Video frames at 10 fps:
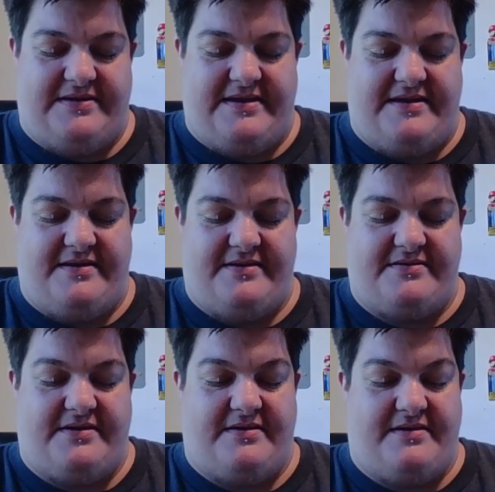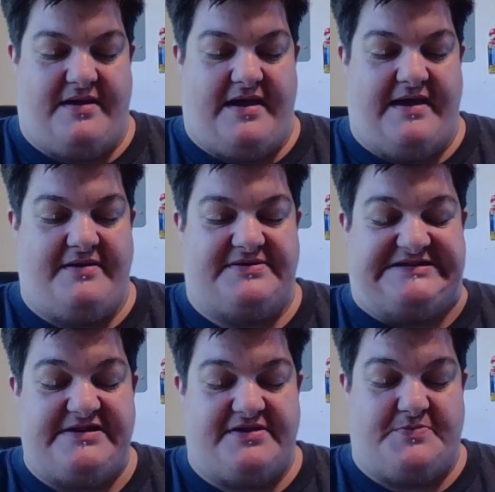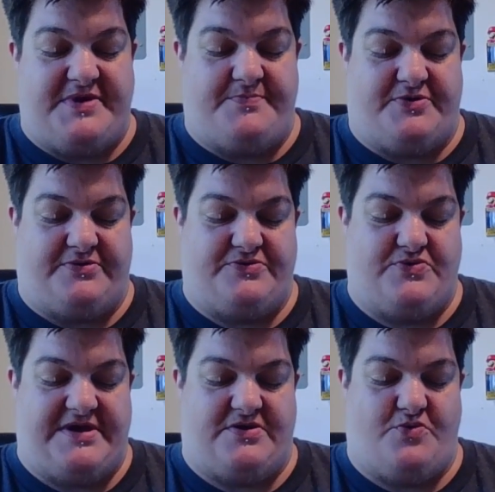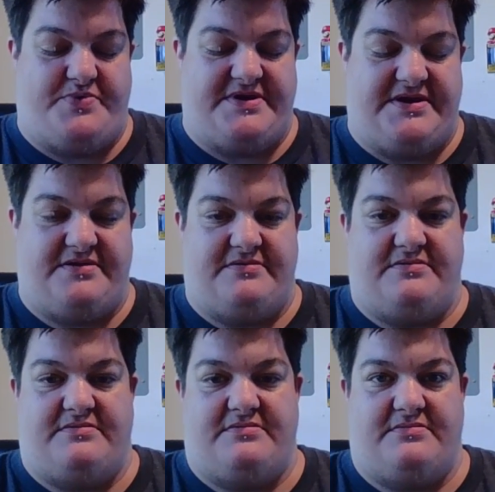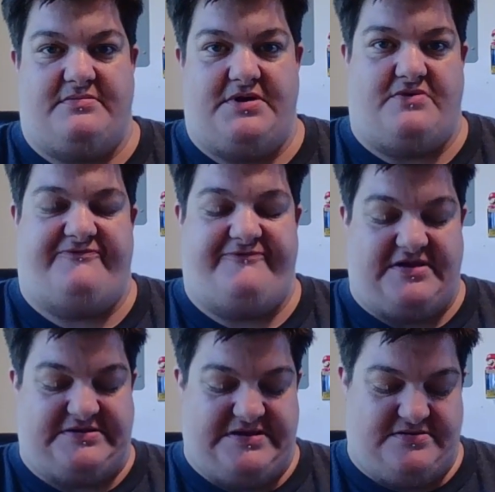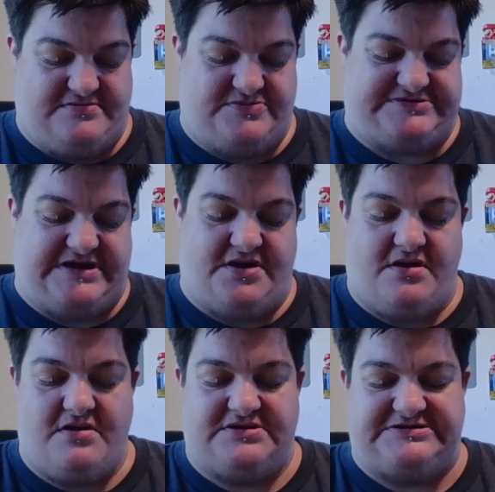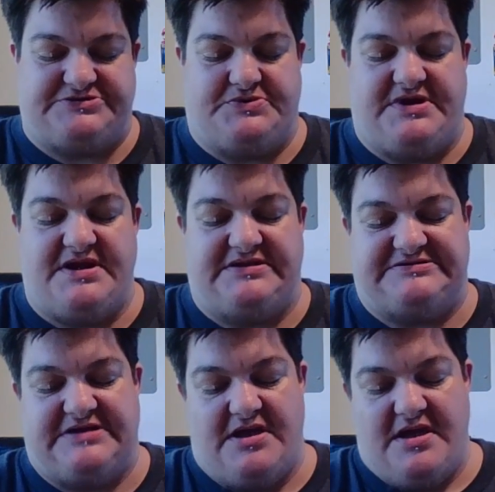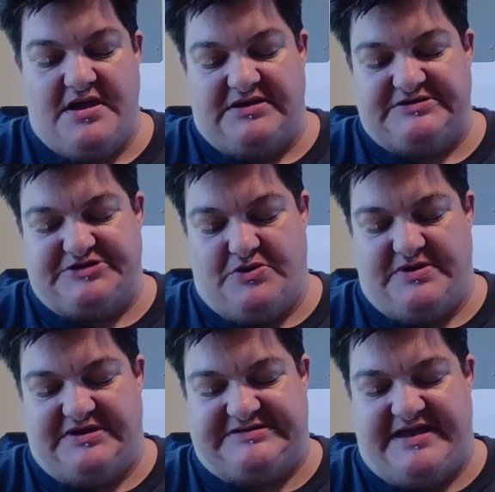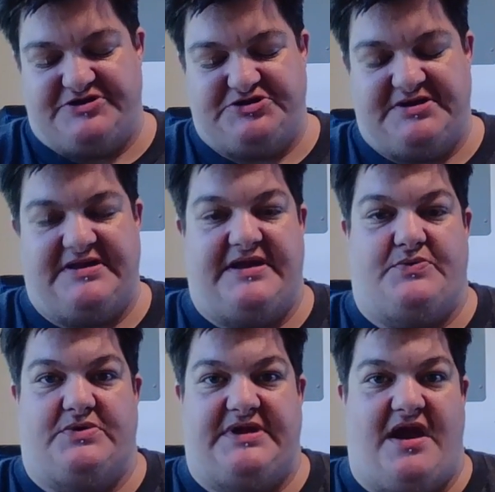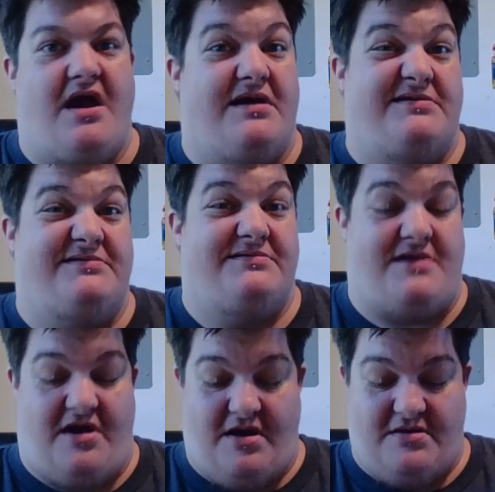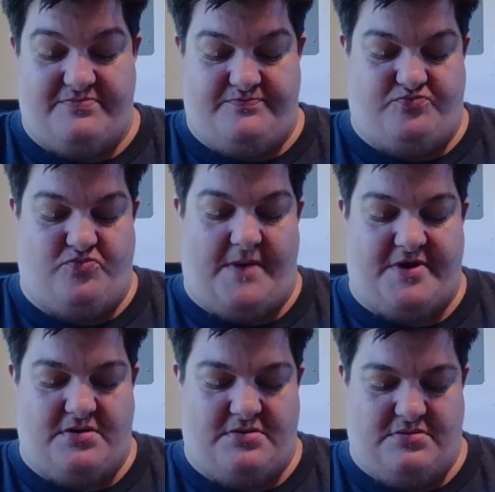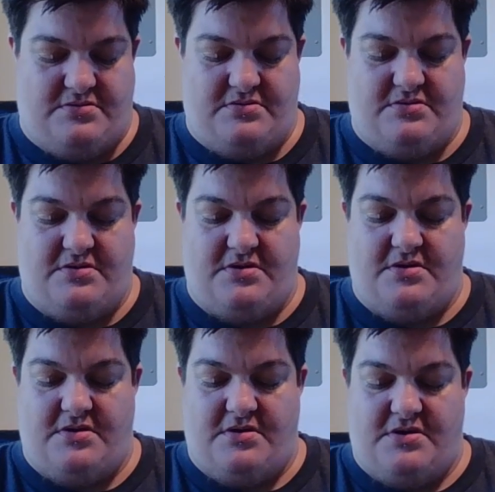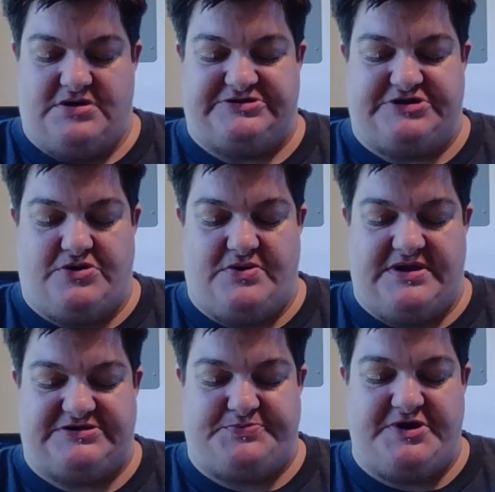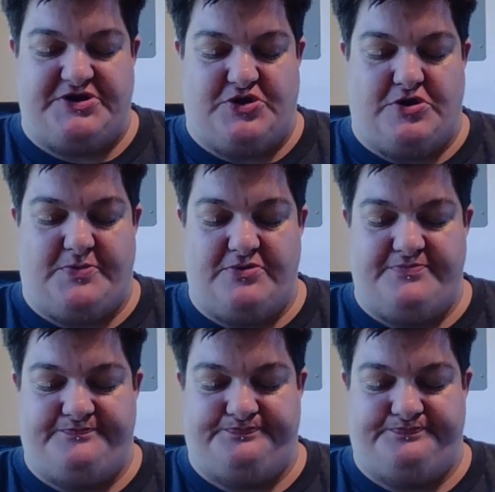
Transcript: And I'd seen other people who had opened it and, you know, felt it and was like, oh, this is really nice. So it's actually like really hard rubber. So it's pretty durable.